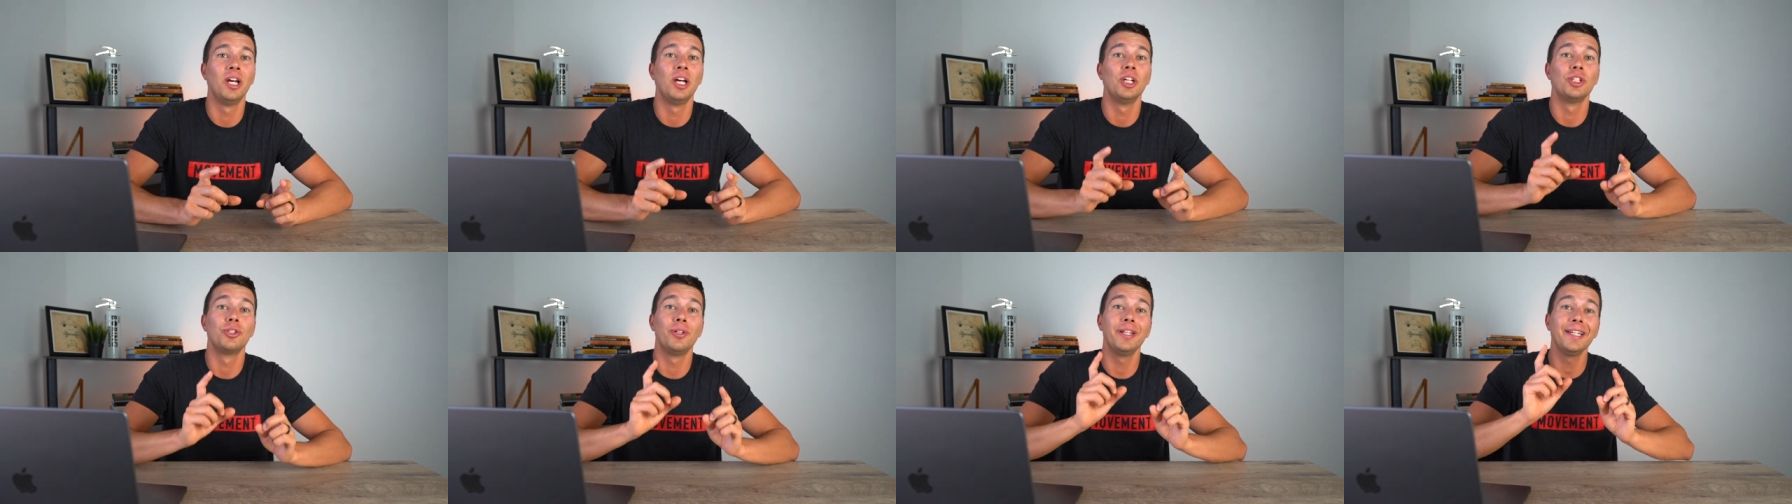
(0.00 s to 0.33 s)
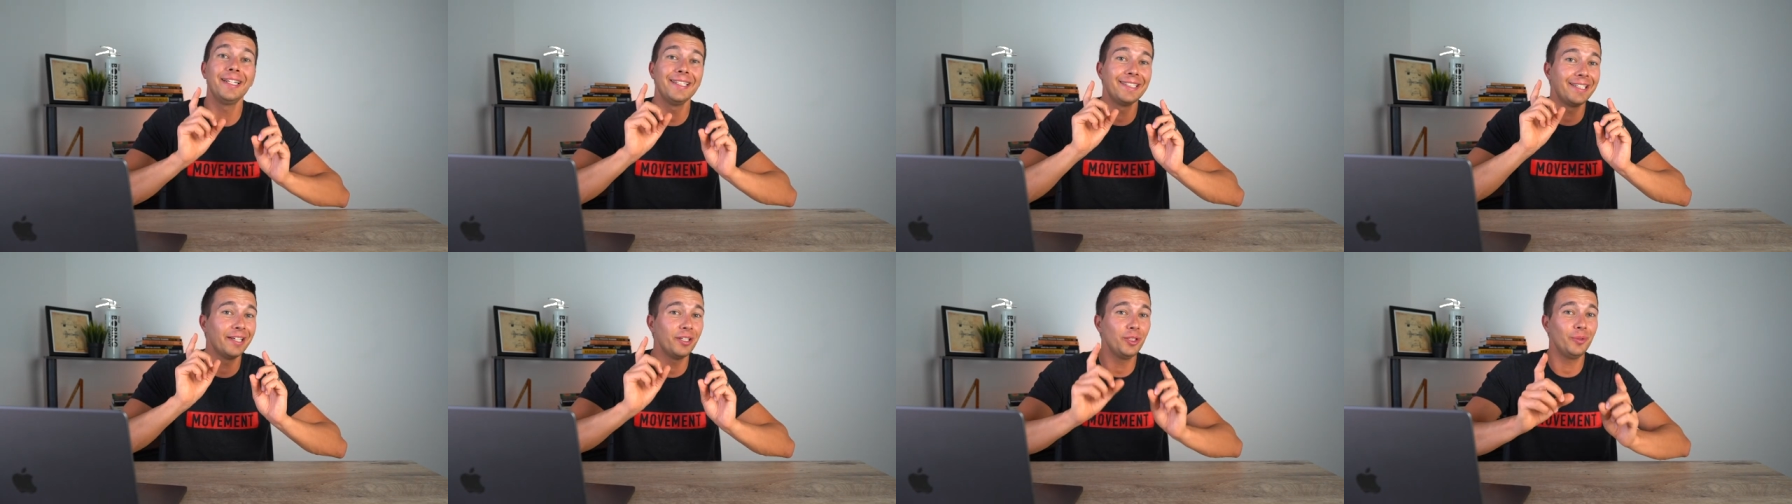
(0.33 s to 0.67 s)
So they
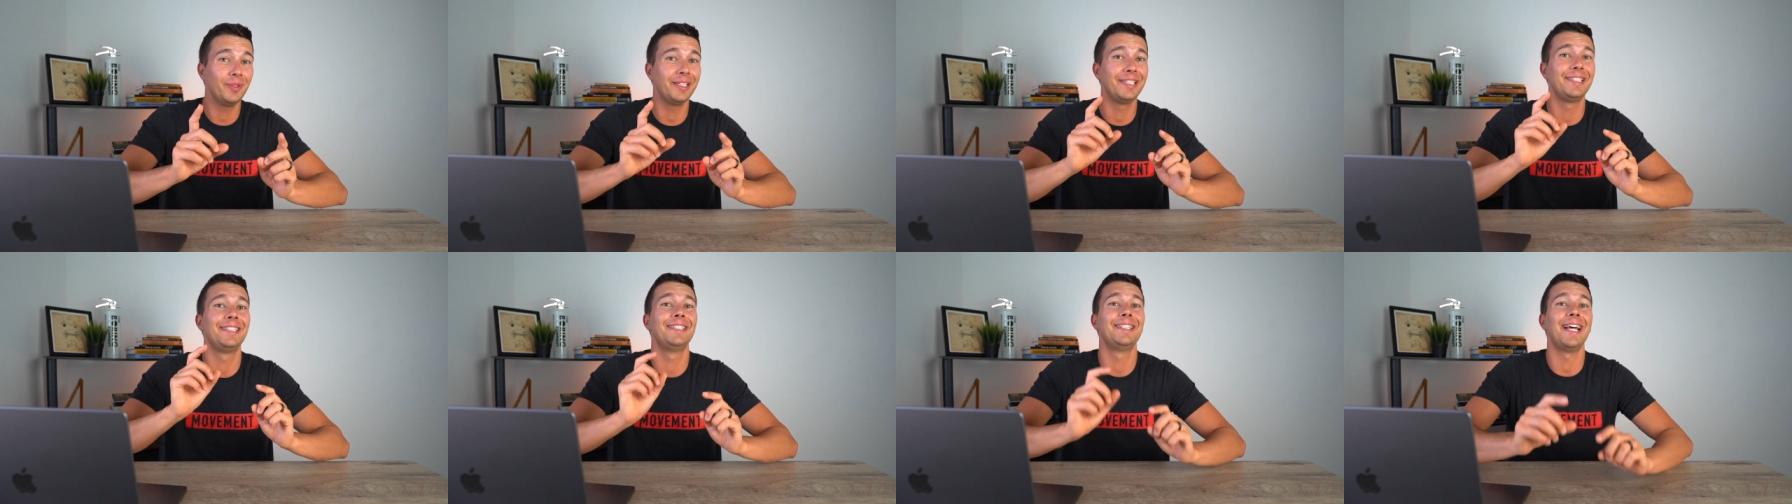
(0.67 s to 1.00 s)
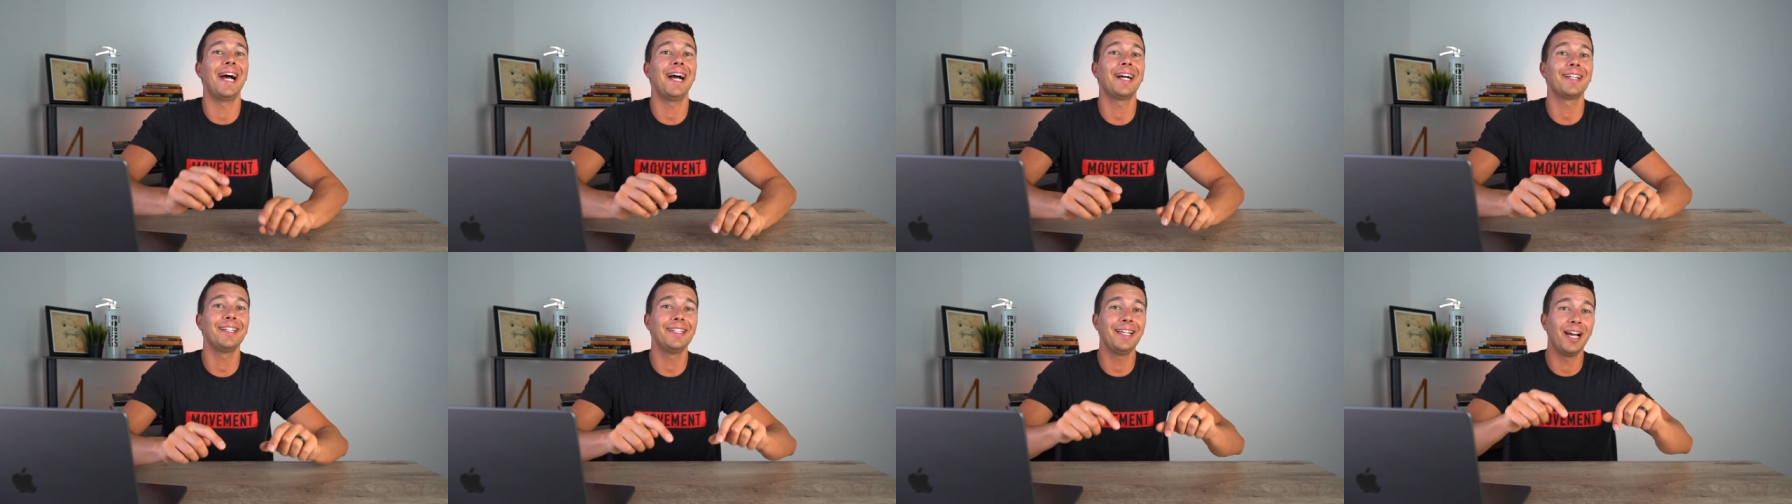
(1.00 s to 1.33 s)
can tell you
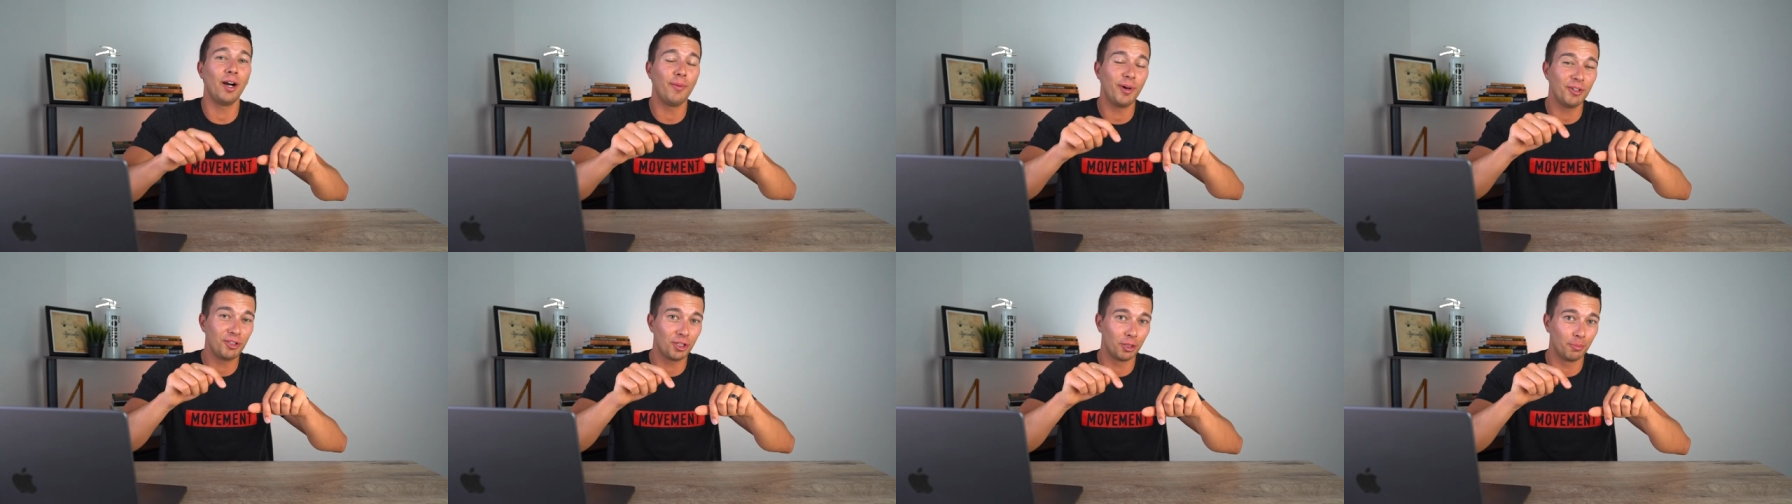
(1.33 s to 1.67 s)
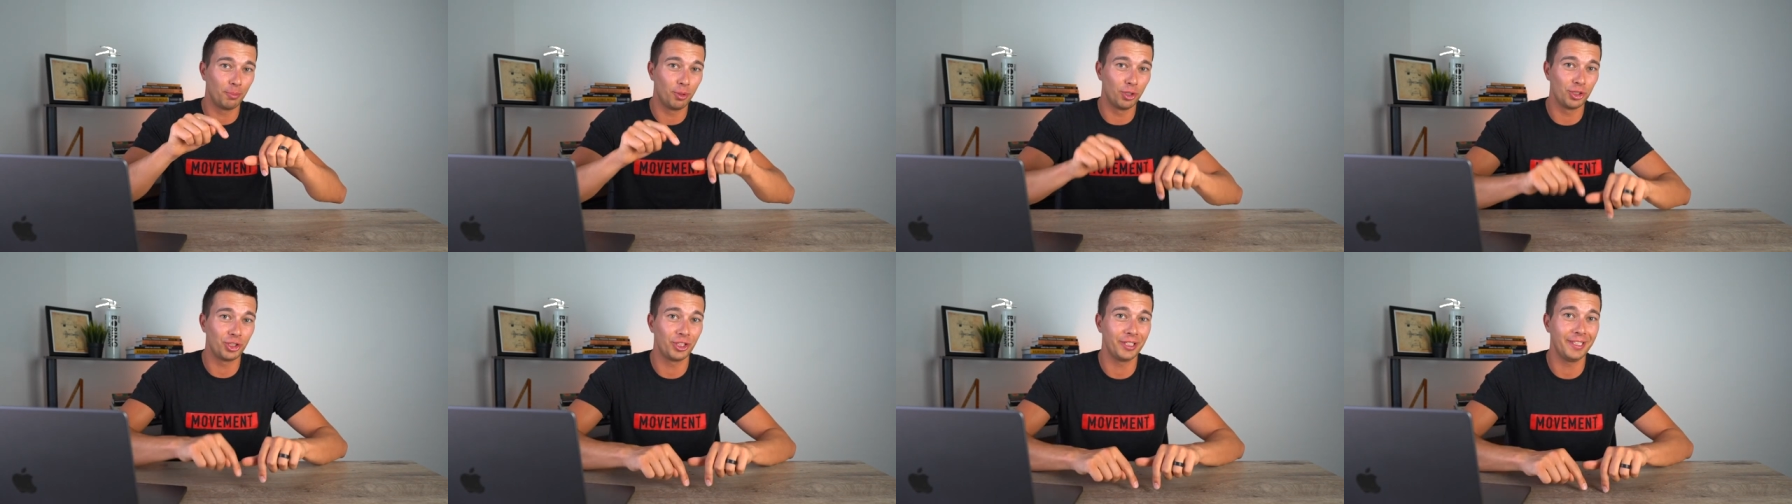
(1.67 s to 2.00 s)
exactly how much you're
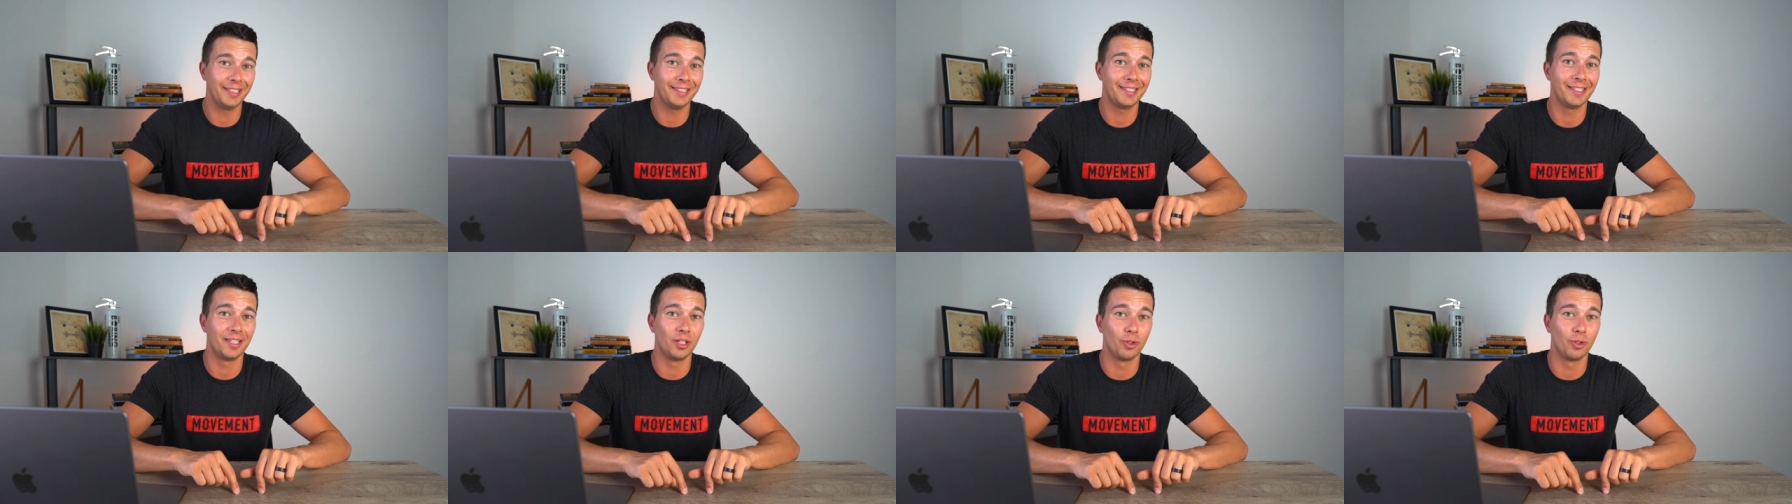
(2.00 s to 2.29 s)
pushing into